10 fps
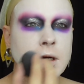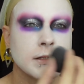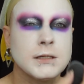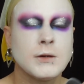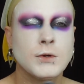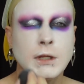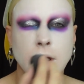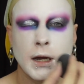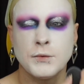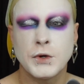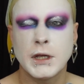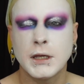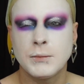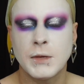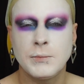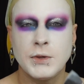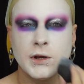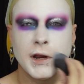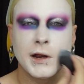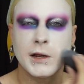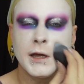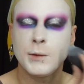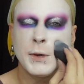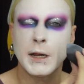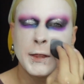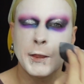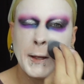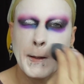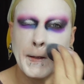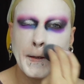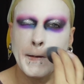It's not really covering in my beard area, but I think